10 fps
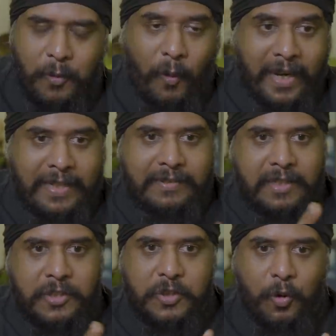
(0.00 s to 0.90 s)
Why is
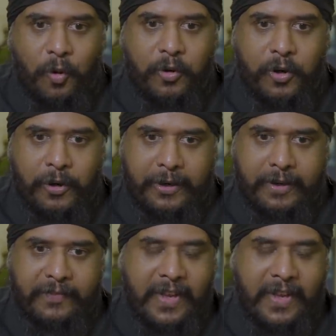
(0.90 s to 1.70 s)
it so good?